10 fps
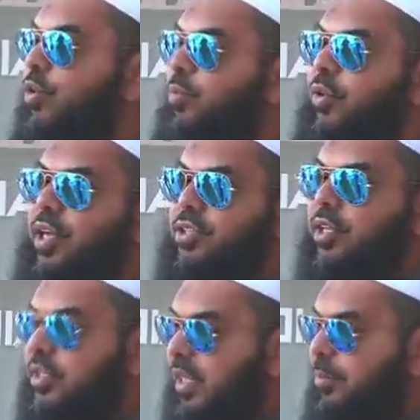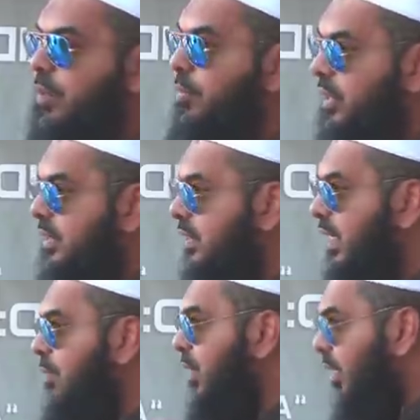your prayers are accepted because it's
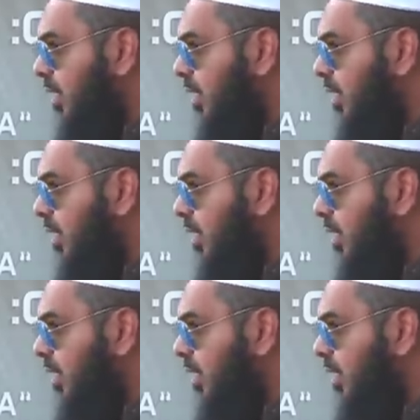the time that